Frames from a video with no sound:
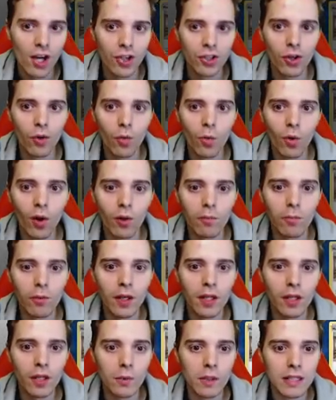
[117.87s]
your Wall
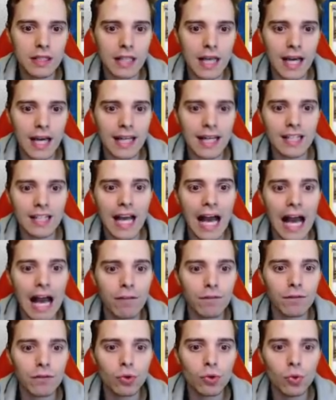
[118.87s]
Breaker with that, and you
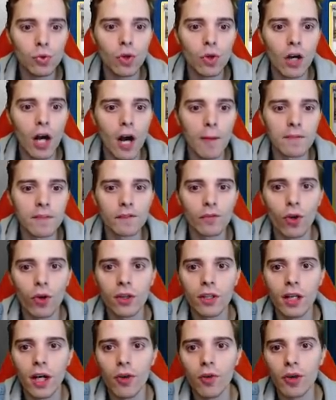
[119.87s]
have two copies of
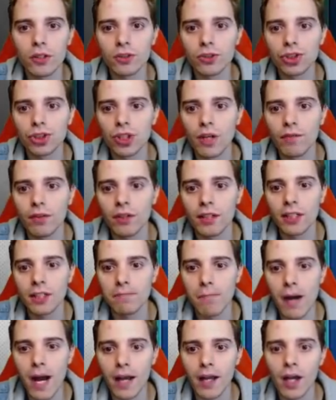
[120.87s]
Ordinary Rod to shuffle it
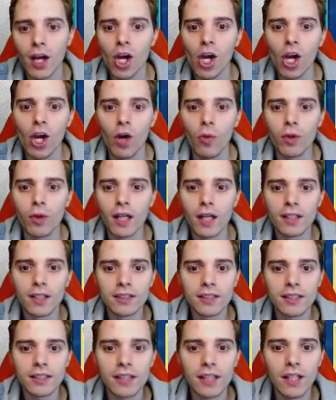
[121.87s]
back. What
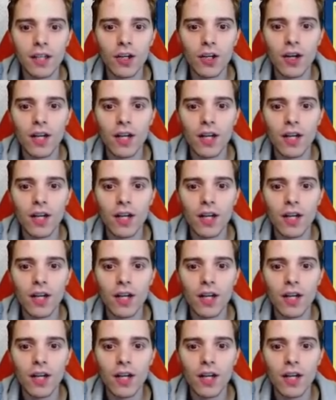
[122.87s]
else is here